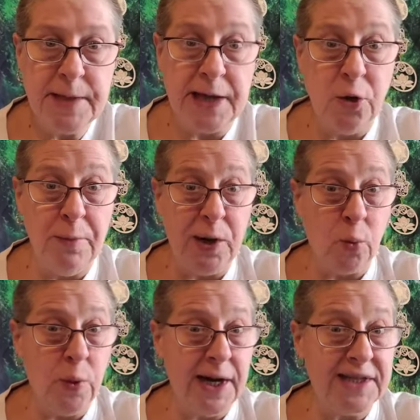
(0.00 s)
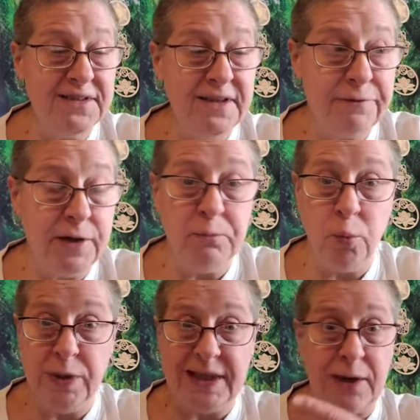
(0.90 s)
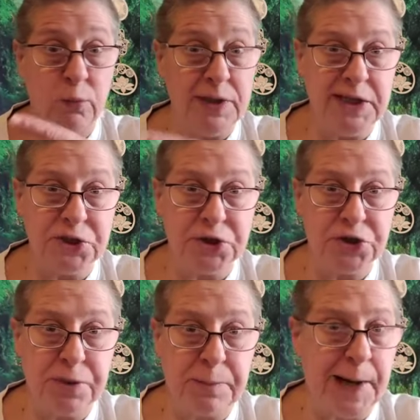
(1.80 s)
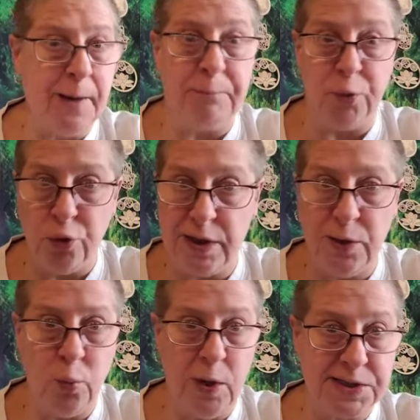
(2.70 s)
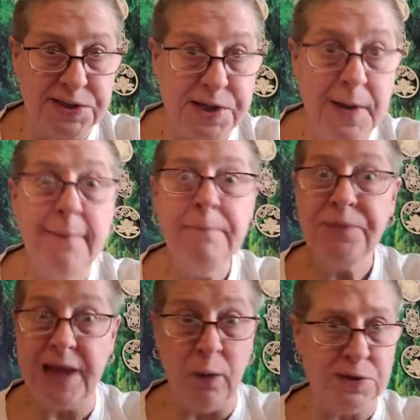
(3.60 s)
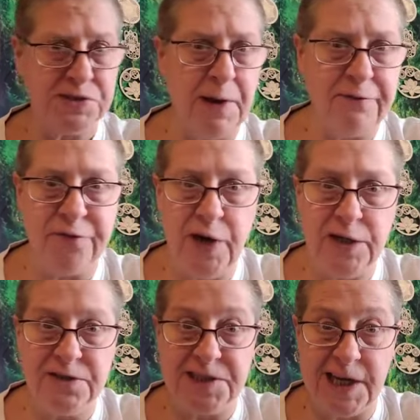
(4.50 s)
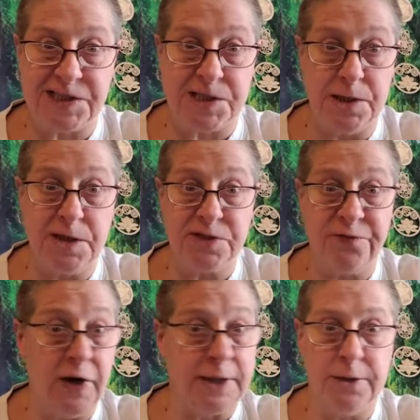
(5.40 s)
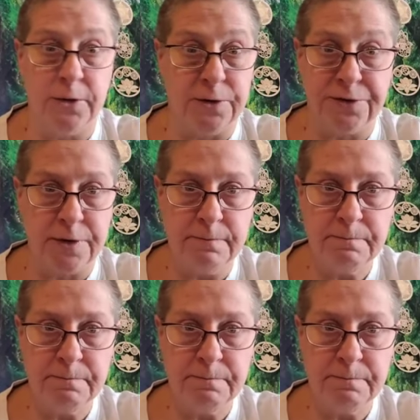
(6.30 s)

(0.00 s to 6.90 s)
And no matter what I lived in with that relationship and how brutal it was, that was my final test on this fucking earth.